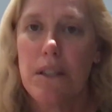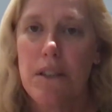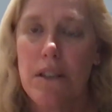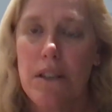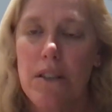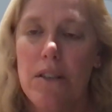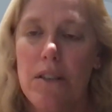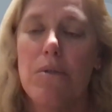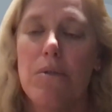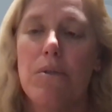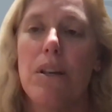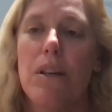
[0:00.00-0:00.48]
to
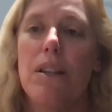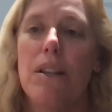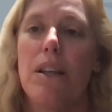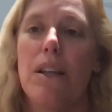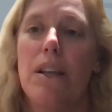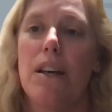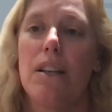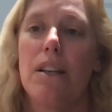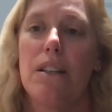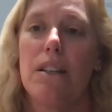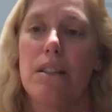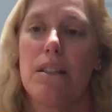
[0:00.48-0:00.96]
you and
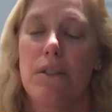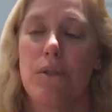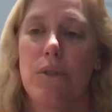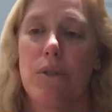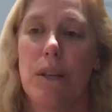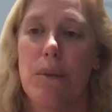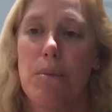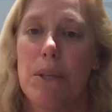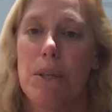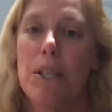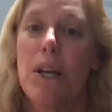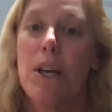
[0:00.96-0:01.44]
that is going
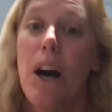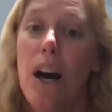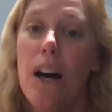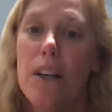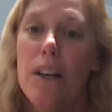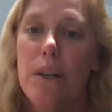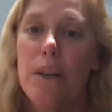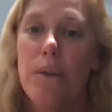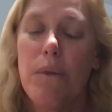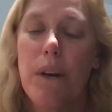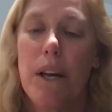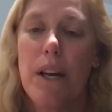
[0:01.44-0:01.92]
to be taught
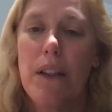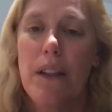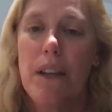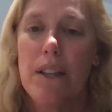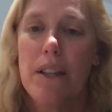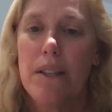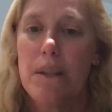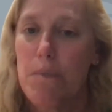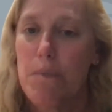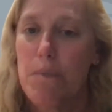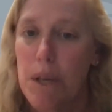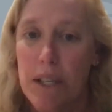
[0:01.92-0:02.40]
in a way
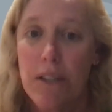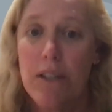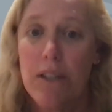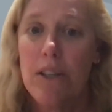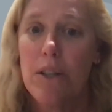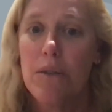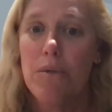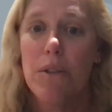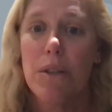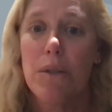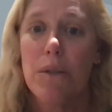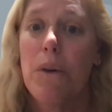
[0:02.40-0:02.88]
that speaks to
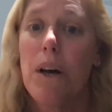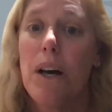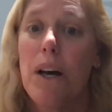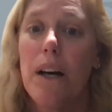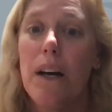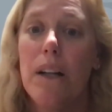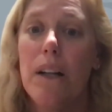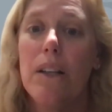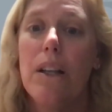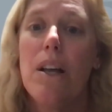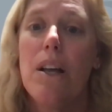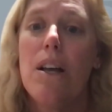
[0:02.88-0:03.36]
you as
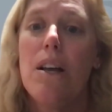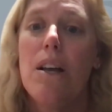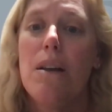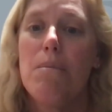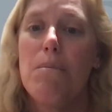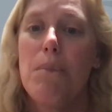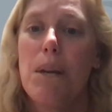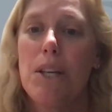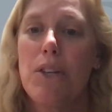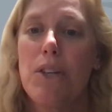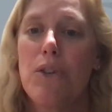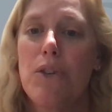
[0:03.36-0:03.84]
well,
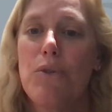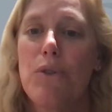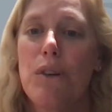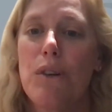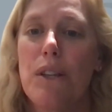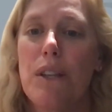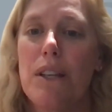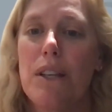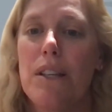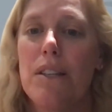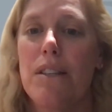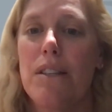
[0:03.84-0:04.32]
make sure
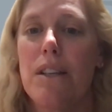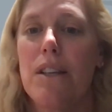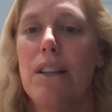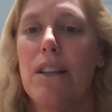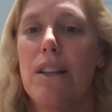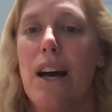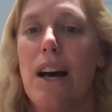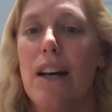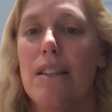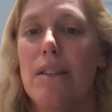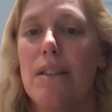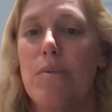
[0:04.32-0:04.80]
that it's a
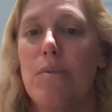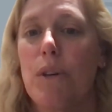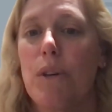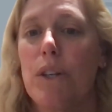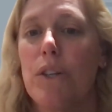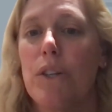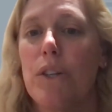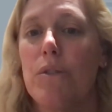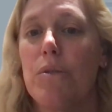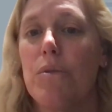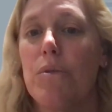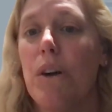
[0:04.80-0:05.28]
class where
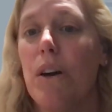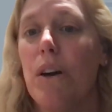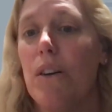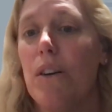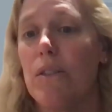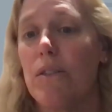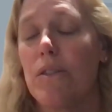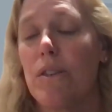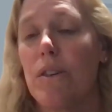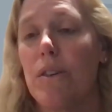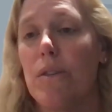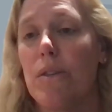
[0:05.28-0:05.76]
you
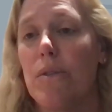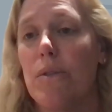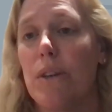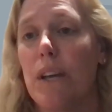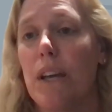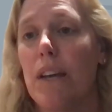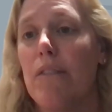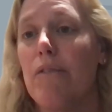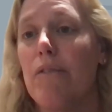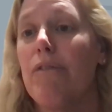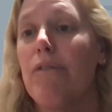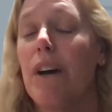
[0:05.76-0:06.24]
also
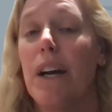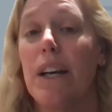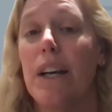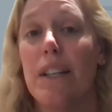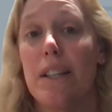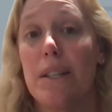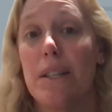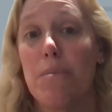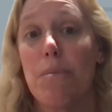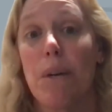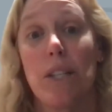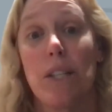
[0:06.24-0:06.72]
can find
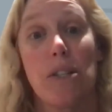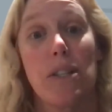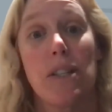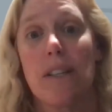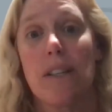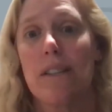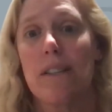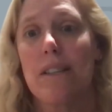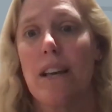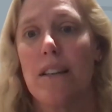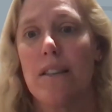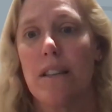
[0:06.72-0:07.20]
as much
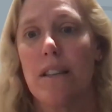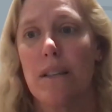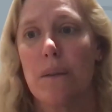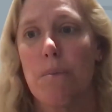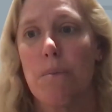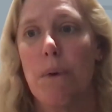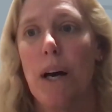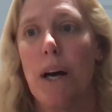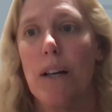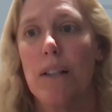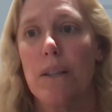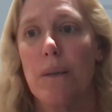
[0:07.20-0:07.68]
success as
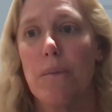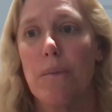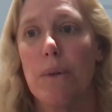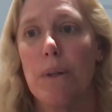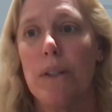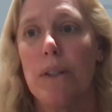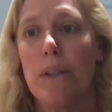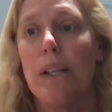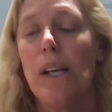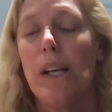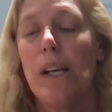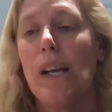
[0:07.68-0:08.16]

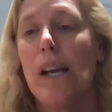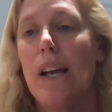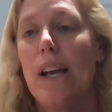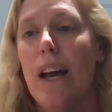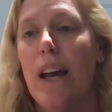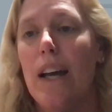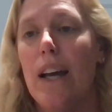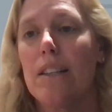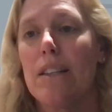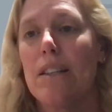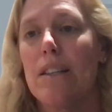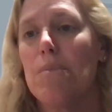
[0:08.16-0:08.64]
possible.
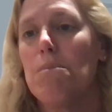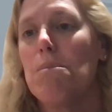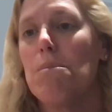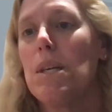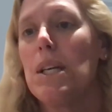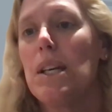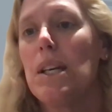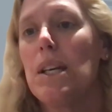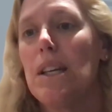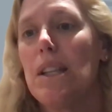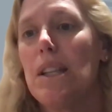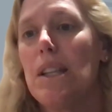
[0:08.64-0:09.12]
And to
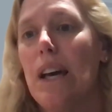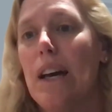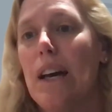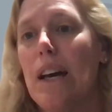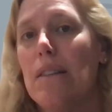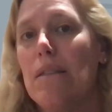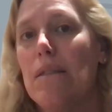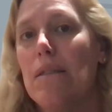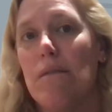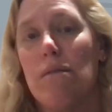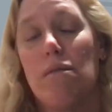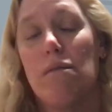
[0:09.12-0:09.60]
me,
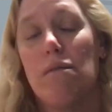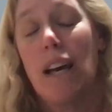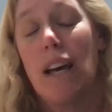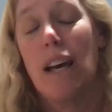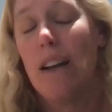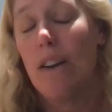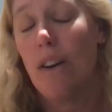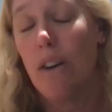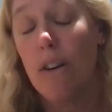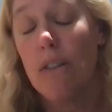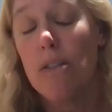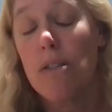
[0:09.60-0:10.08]
that
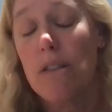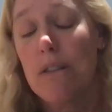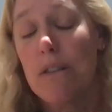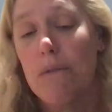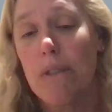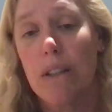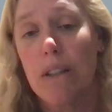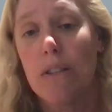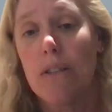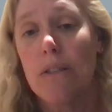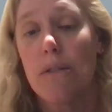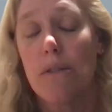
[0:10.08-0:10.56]
also
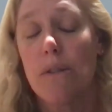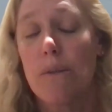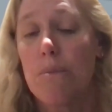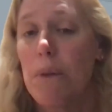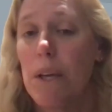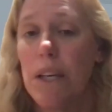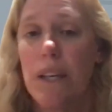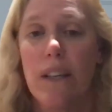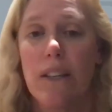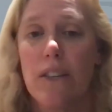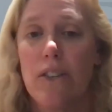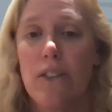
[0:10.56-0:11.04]
includes
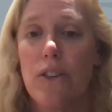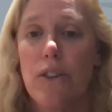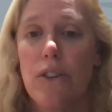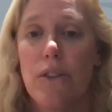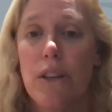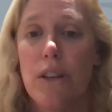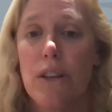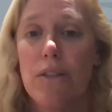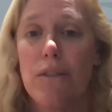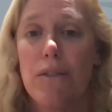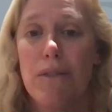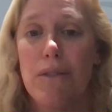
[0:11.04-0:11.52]
making sure
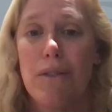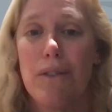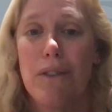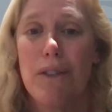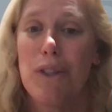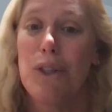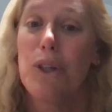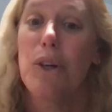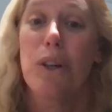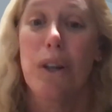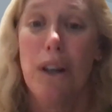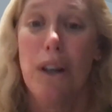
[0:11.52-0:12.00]
that
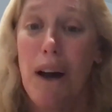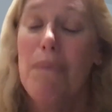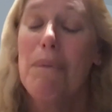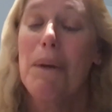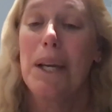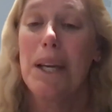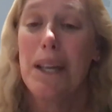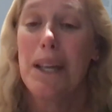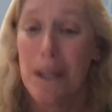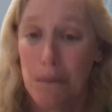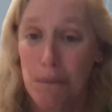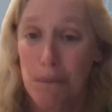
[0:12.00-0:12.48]
you're
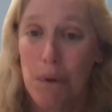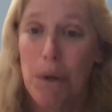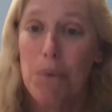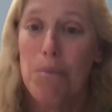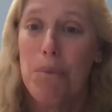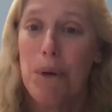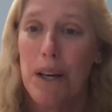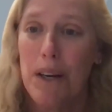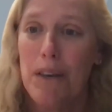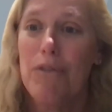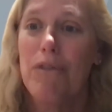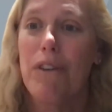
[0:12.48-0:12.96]
coming in
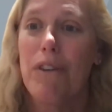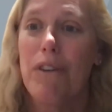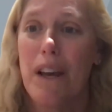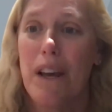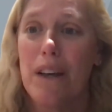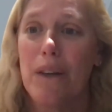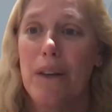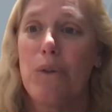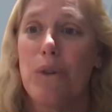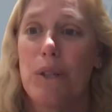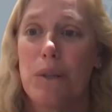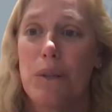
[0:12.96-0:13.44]
prepared for
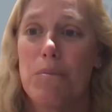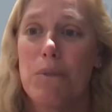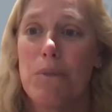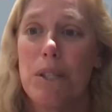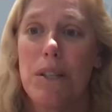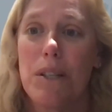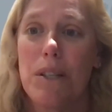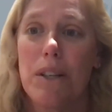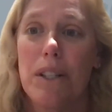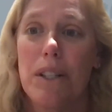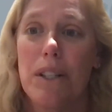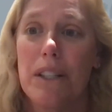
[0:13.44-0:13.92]
that course
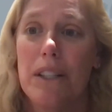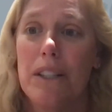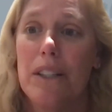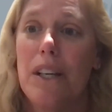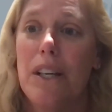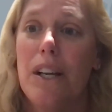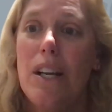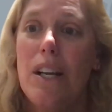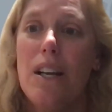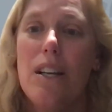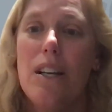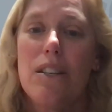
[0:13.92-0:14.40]
material.
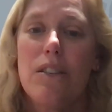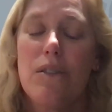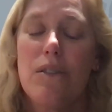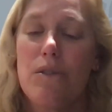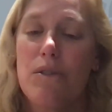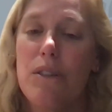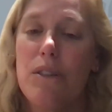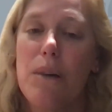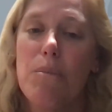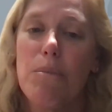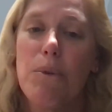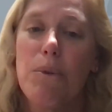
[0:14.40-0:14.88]
So
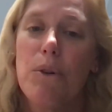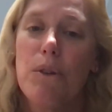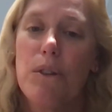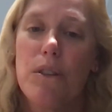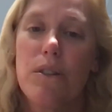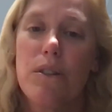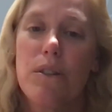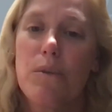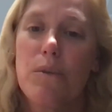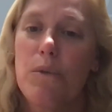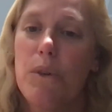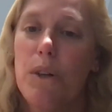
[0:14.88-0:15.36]
some
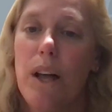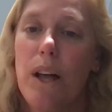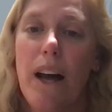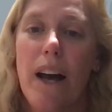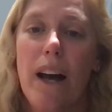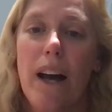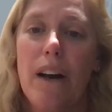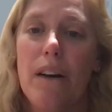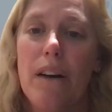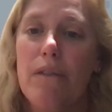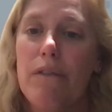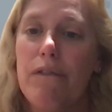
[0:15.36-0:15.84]
courses will
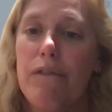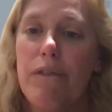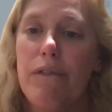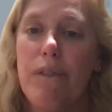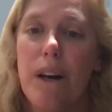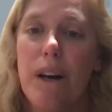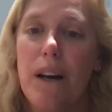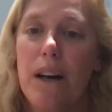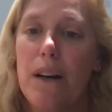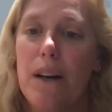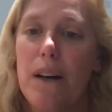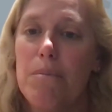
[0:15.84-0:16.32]
have
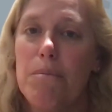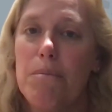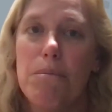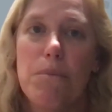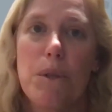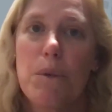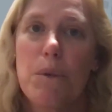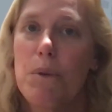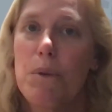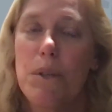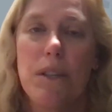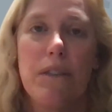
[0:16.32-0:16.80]

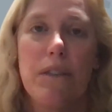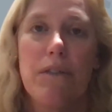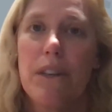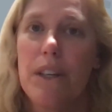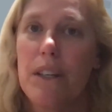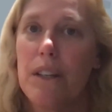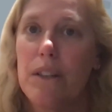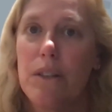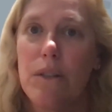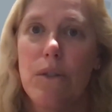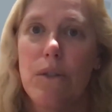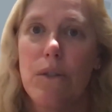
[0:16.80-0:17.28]

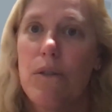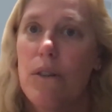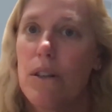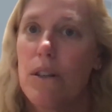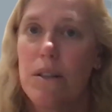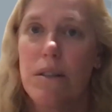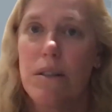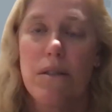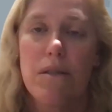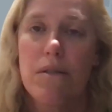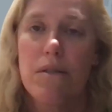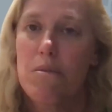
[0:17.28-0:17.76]
specific
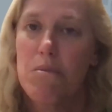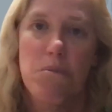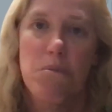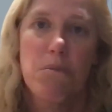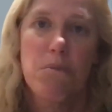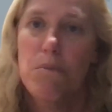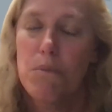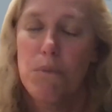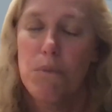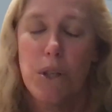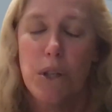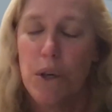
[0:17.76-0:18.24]
course,
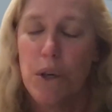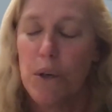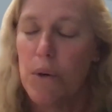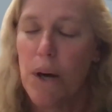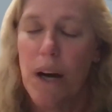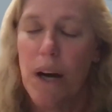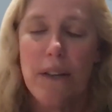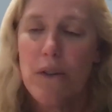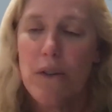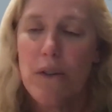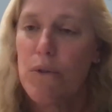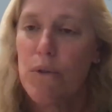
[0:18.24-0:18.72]

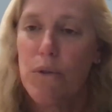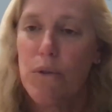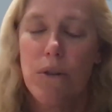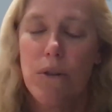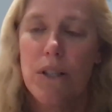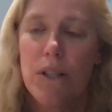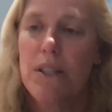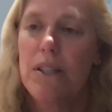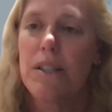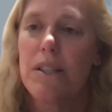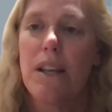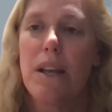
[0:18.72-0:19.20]
high school
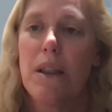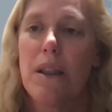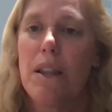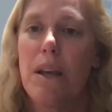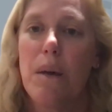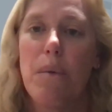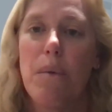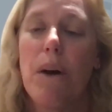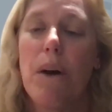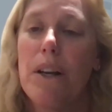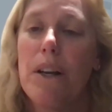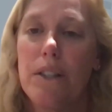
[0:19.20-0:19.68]
courses that they
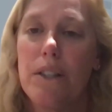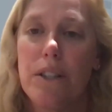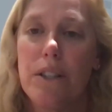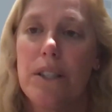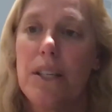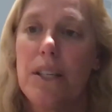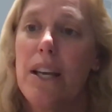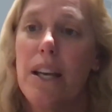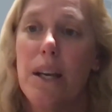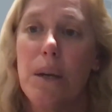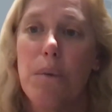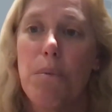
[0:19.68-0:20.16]
want you to
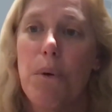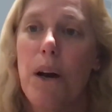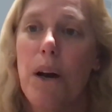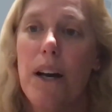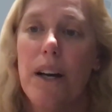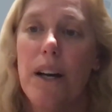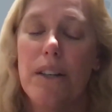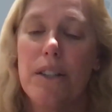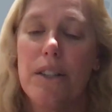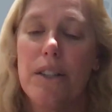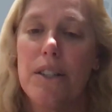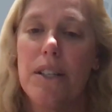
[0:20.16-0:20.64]
take
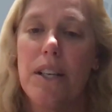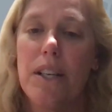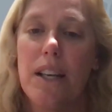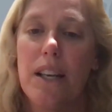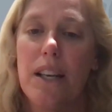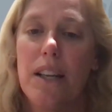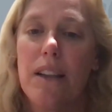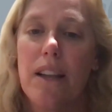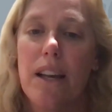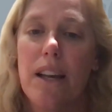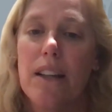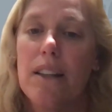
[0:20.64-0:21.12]
prior to
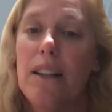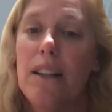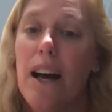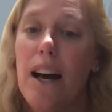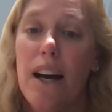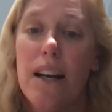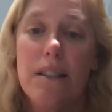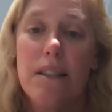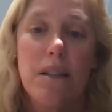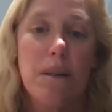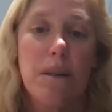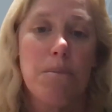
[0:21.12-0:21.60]
taking that
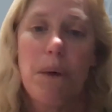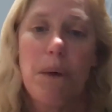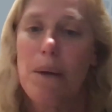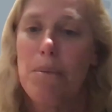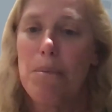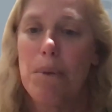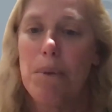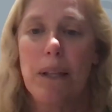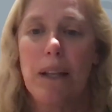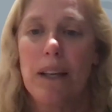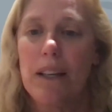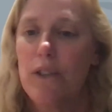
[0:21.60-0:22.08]
class. It might
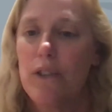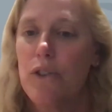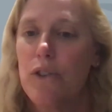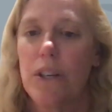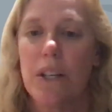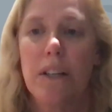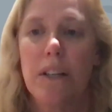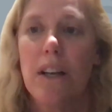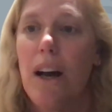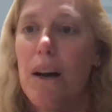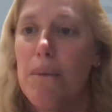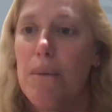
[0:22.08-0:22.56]
be like
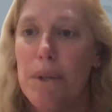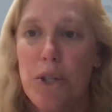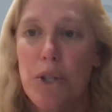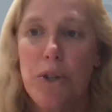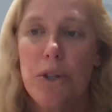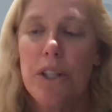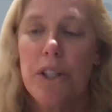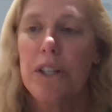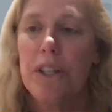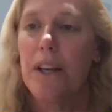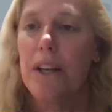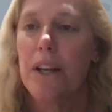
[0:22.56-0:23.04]

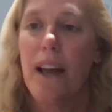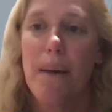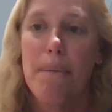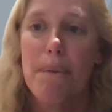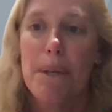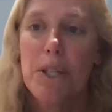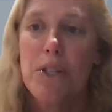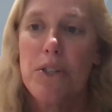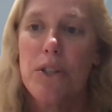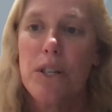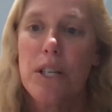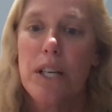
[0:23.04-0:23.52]
trigonometry or
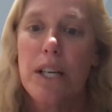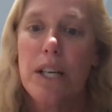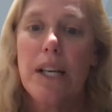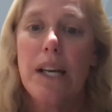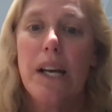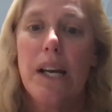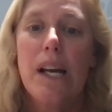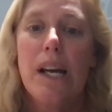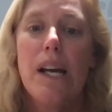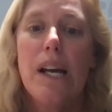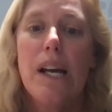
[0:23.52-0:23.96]
chemistry.